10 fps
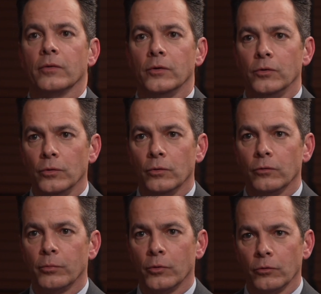the
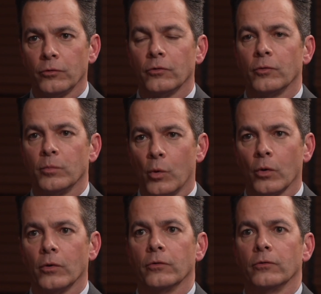news, producers,
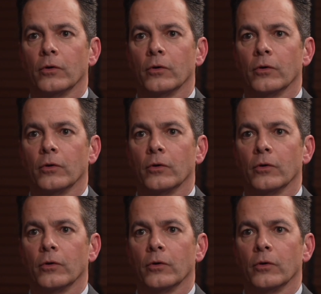reporters,